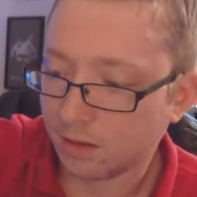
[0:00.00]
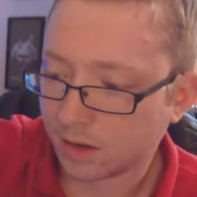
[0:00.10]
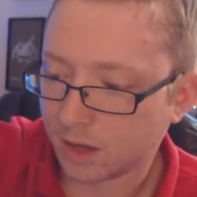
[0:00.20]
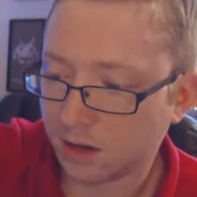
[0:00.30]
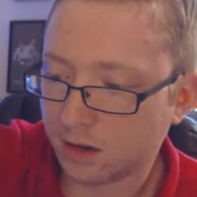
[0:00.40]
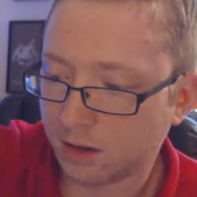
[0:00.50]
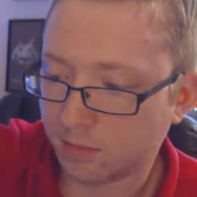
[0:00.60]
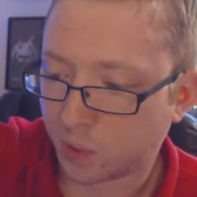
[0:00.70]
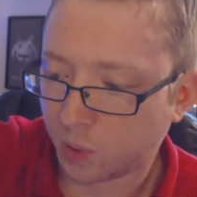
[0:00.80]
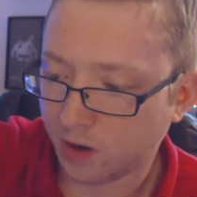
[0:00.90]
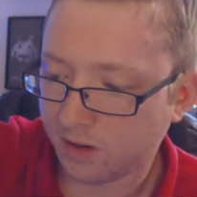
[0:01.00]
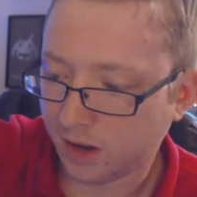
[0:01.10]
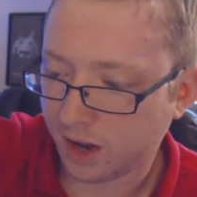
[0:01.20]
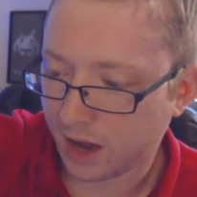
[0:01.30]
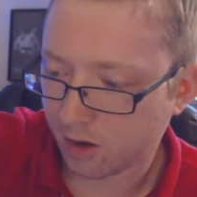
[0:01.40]
looking
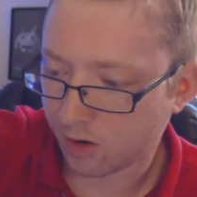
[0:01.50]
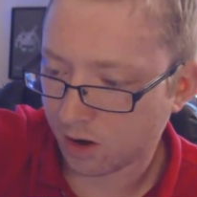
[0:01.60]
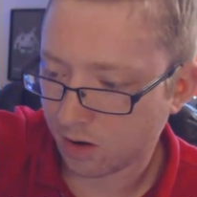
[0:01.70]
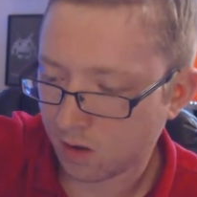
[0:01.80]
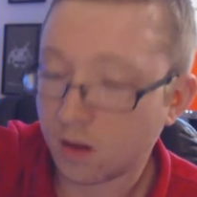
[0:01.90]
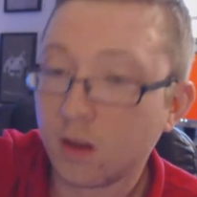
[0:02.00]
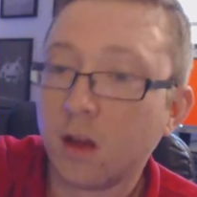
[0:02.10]
pointing arrow,